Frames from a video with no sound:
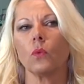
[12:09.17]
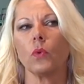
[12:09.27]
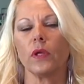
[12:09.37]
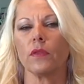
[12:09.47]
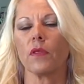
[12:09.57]

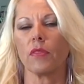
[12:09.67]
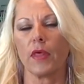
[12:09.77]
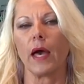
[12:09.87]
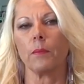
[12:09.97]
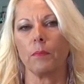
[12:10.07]
with
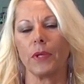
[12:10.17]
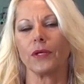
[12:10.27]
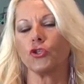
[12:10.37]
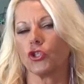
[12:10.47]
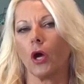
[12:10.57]
that
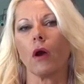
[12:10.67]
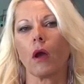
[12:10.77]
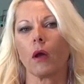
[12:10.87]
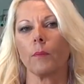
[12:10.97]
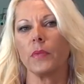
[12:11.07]
big
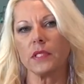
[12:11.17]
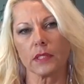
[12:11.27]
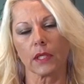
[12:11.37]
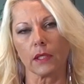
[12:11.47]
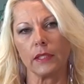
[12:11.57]
chunk
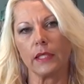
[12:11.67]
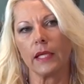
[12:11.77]
missing?